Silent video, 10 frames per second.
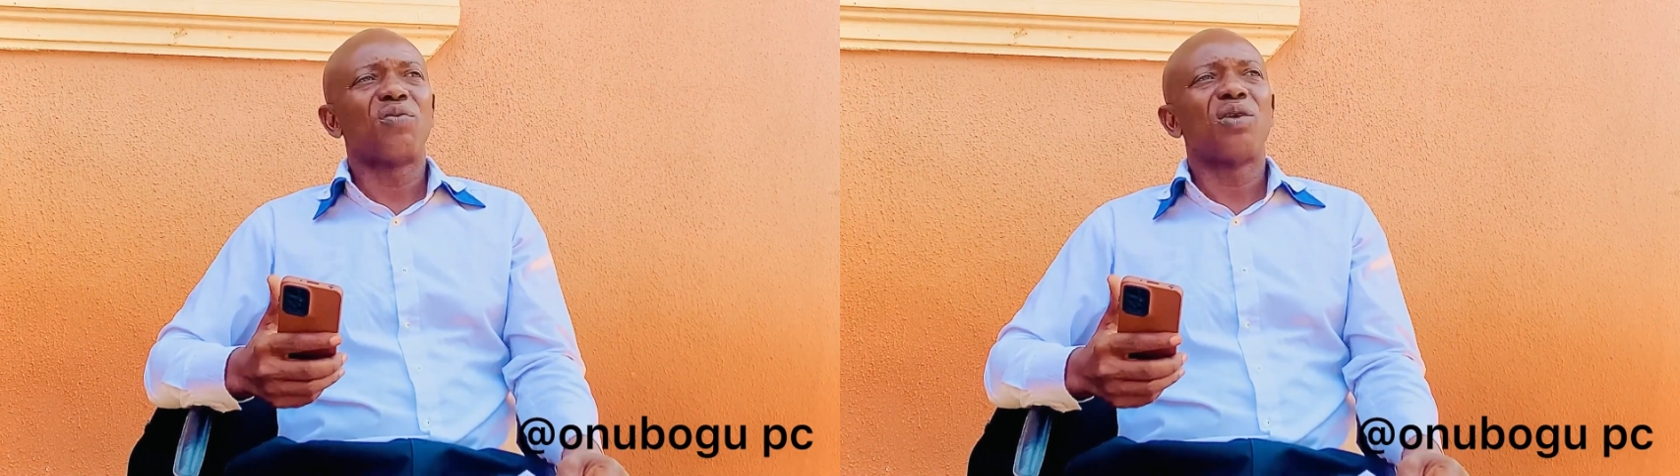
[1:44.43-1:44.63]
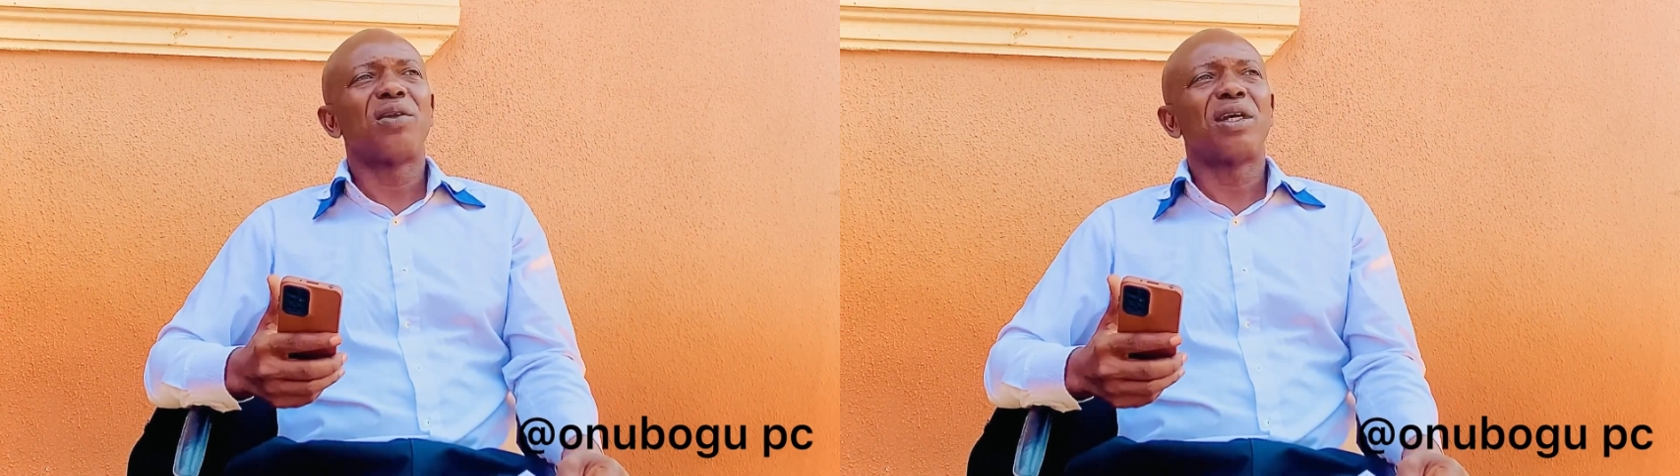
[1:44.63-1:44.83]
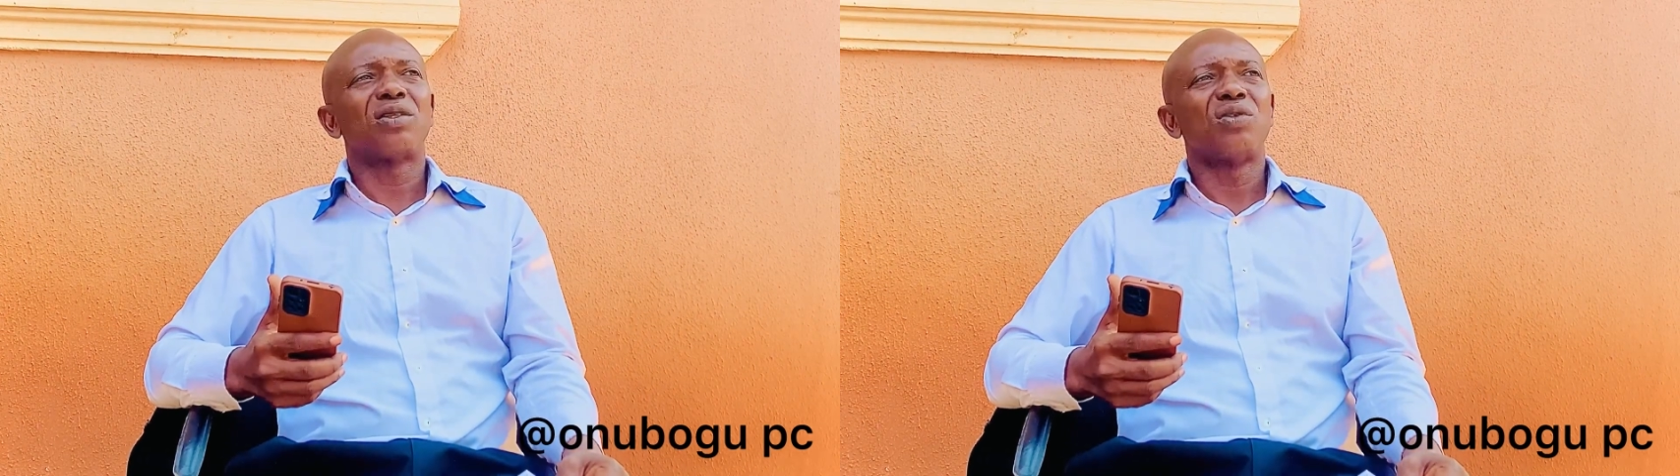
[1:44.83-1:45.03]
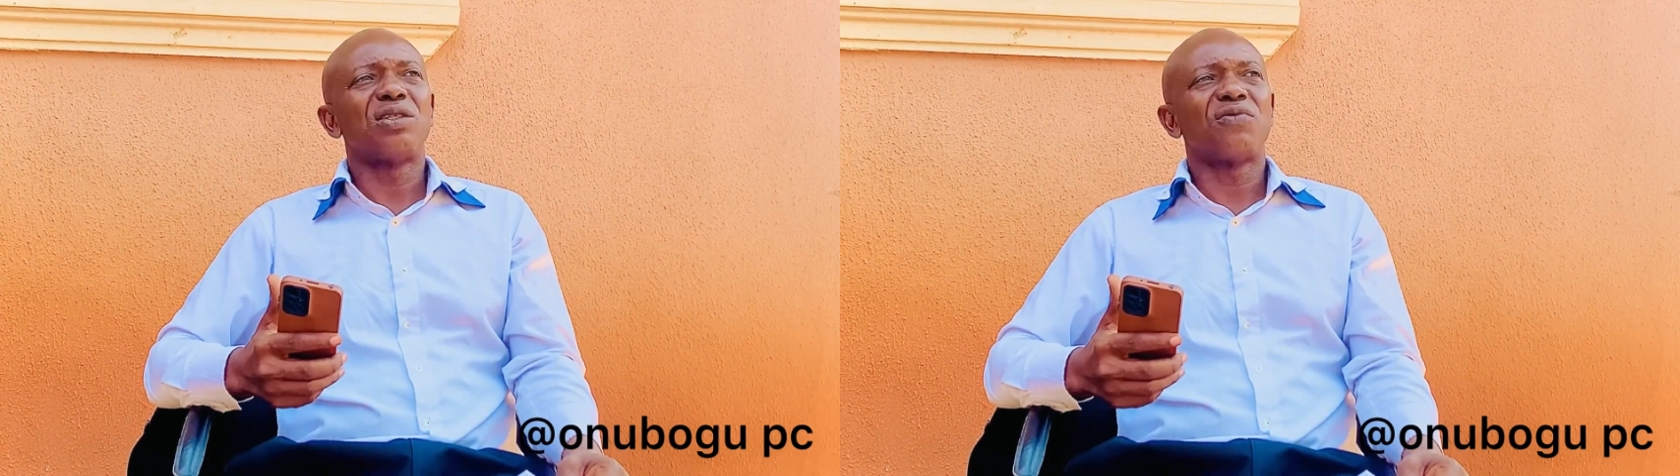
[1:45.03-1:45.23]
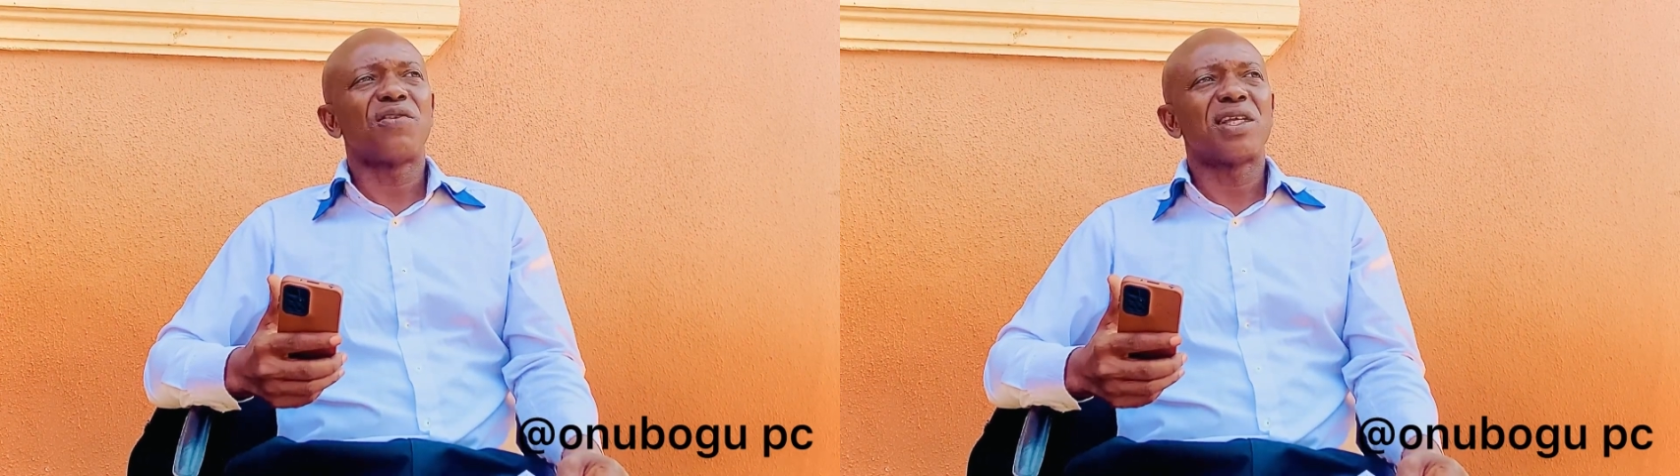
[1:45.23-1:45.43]
we learn at
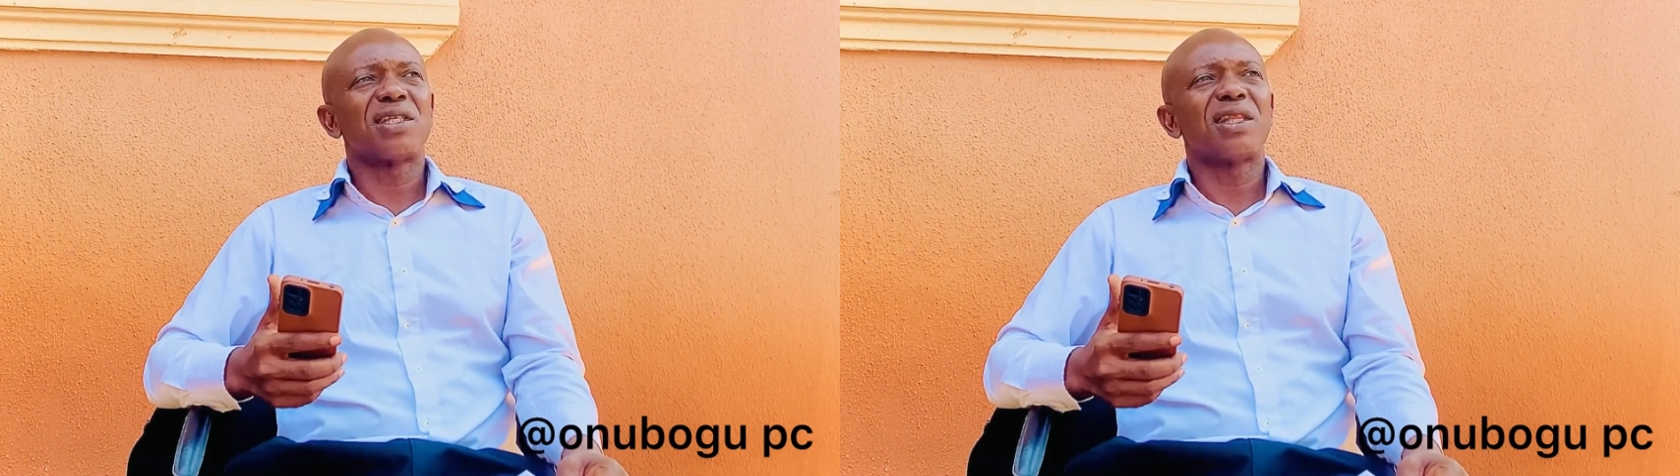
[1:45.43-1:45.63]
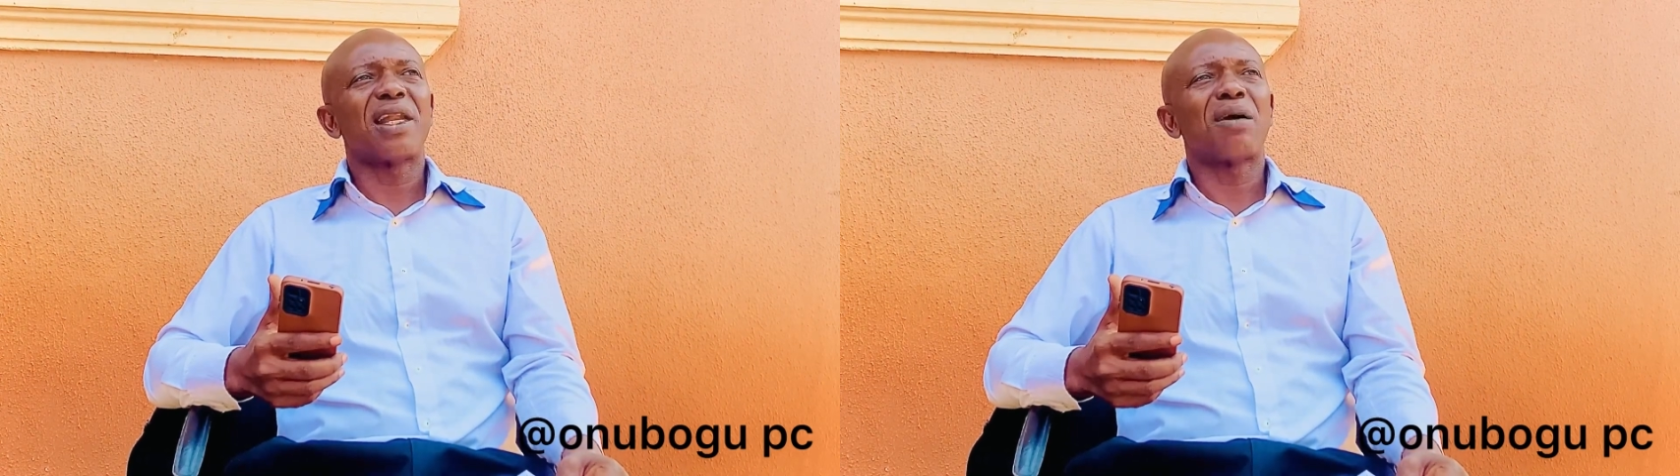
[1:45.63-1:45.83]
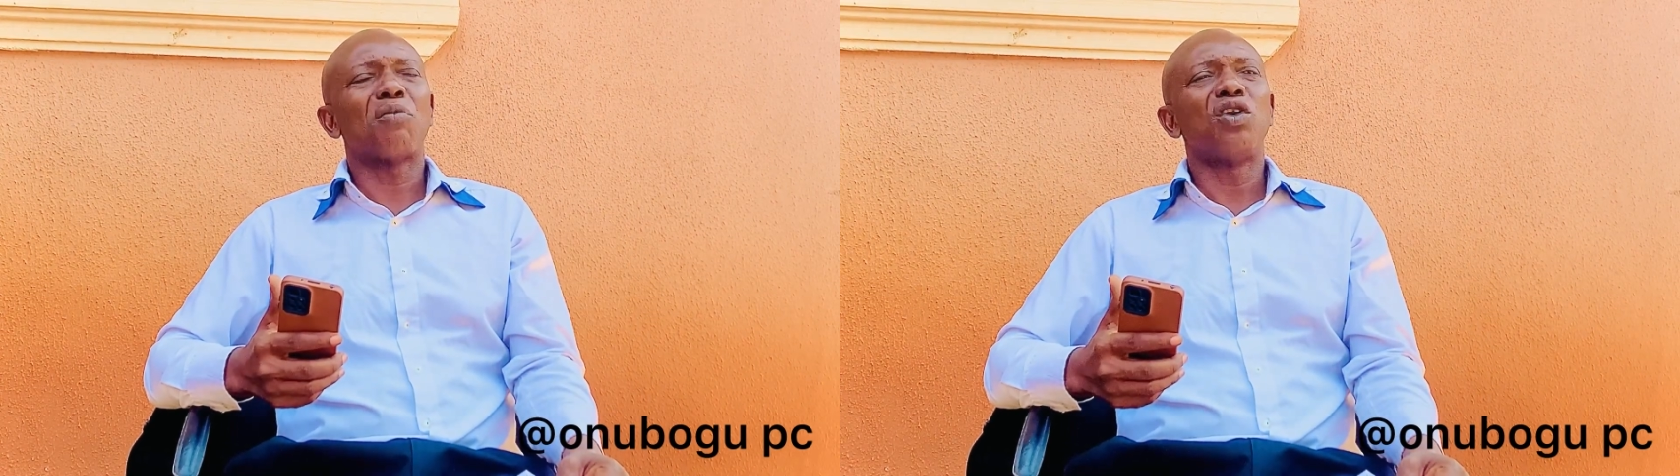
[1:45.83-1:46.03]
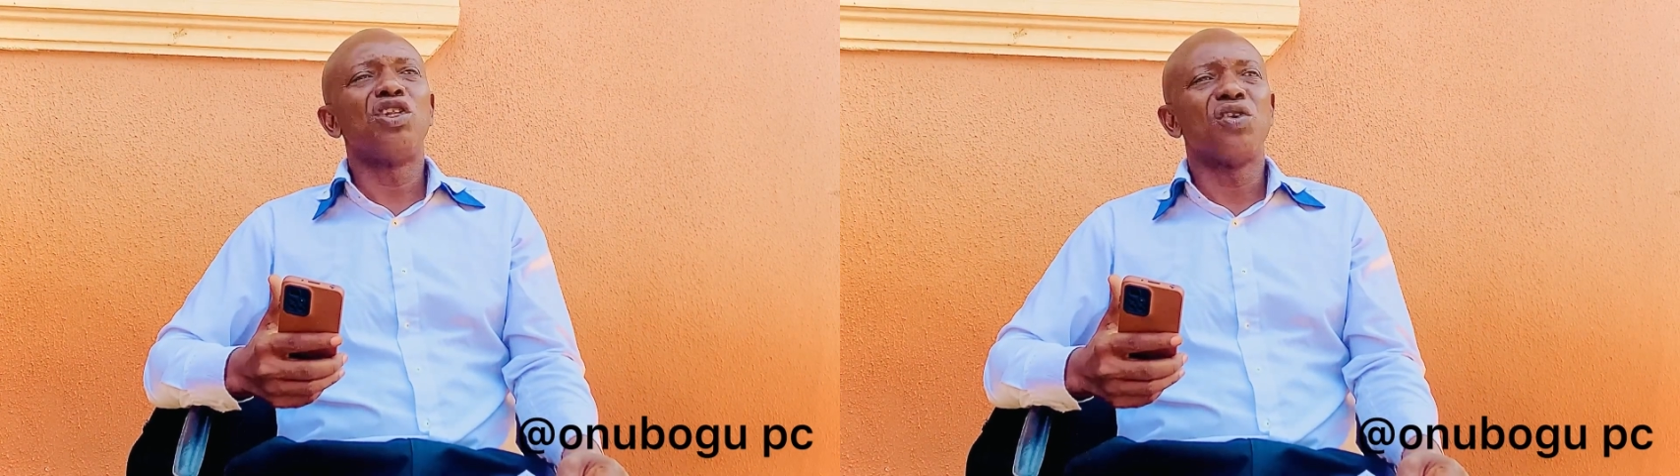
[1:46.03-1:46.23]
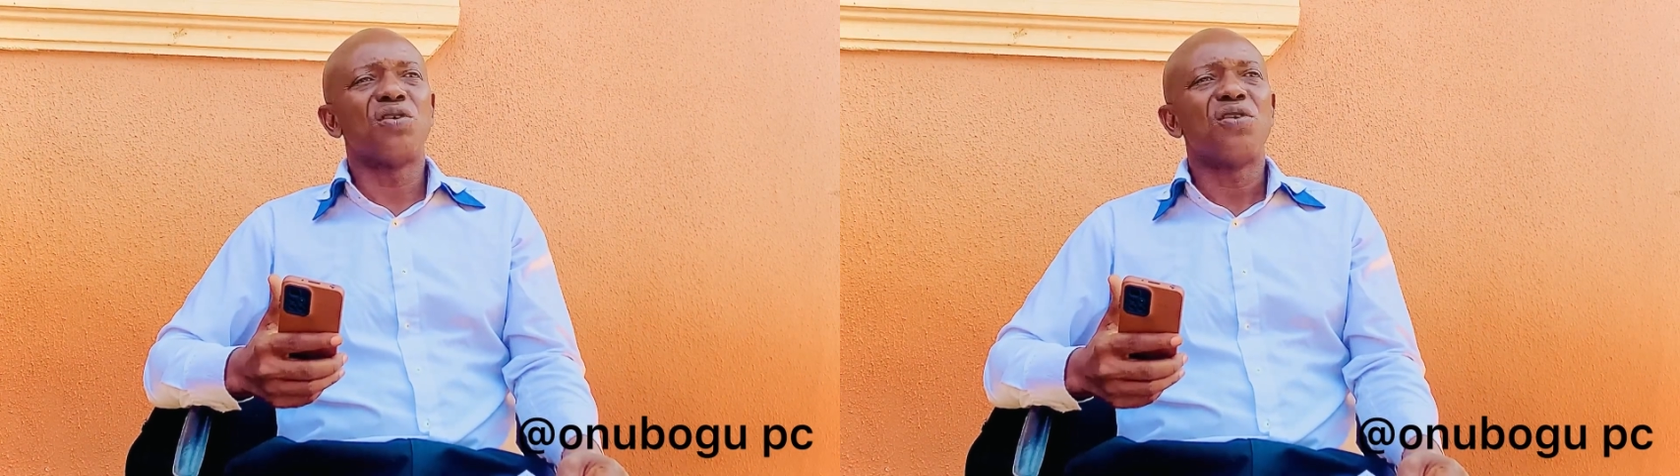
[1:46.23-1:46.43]
21st. And then at
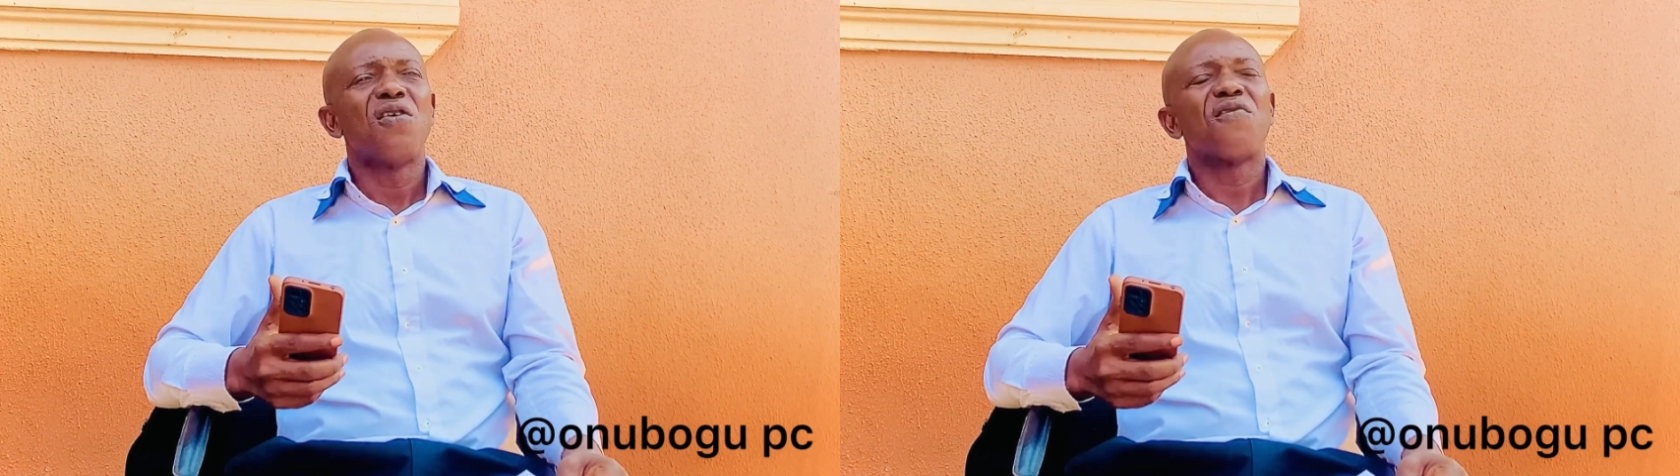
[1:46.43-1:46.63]
Polio.